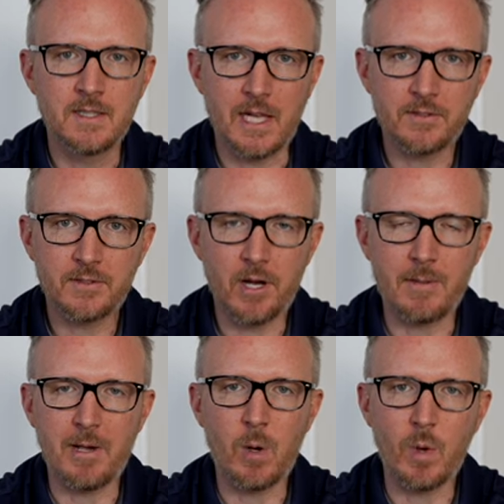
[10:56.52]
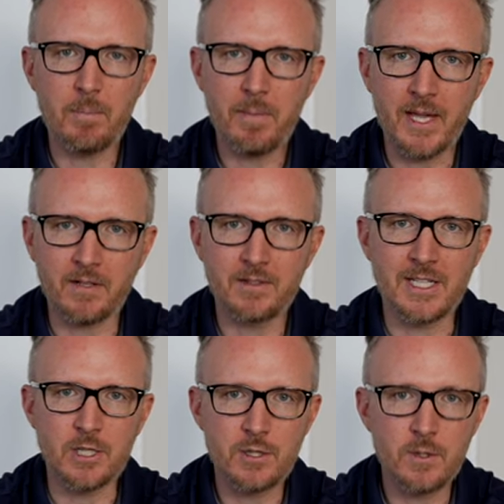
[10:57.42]
Now let's talk about what pedals
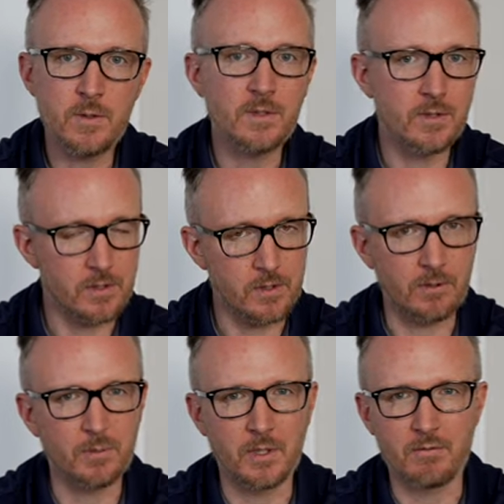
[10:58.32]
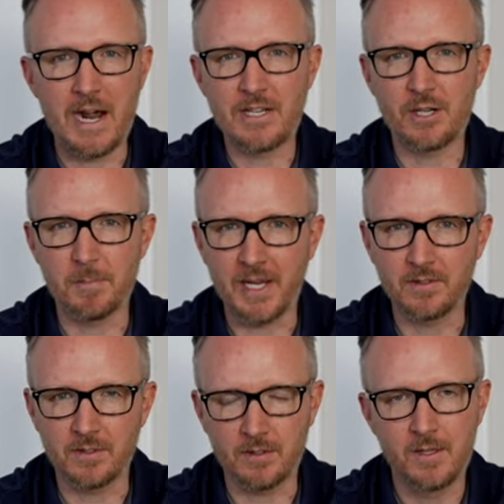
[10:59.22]
and shoes you should use when riding your
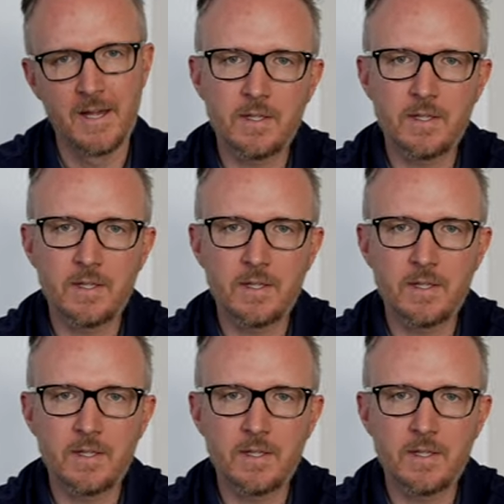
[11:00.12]
bicycle.